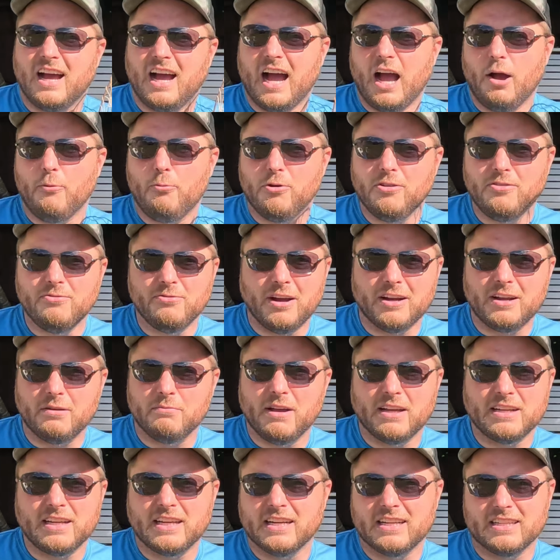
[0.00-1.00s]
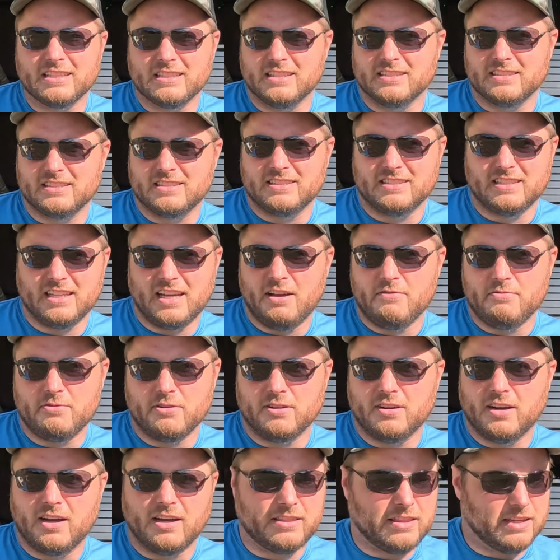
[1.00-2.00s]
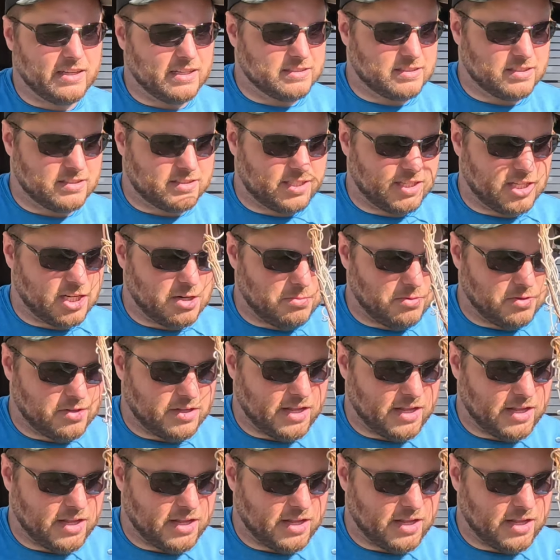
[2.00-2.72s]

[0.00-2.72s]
I wouldn't recommend getting this, ever. I think it's a terrible